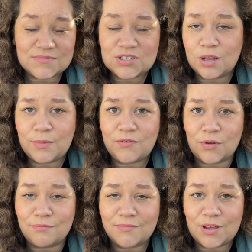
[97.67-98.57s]
It's all on my
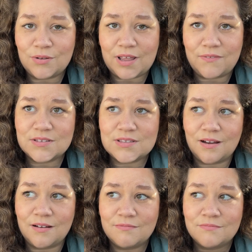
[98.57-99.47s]
phone. My whole life is
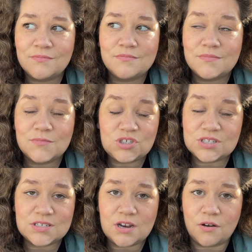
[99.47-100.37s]
there, which
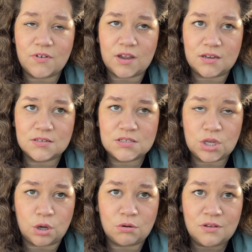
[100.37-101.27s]
is terrifying. So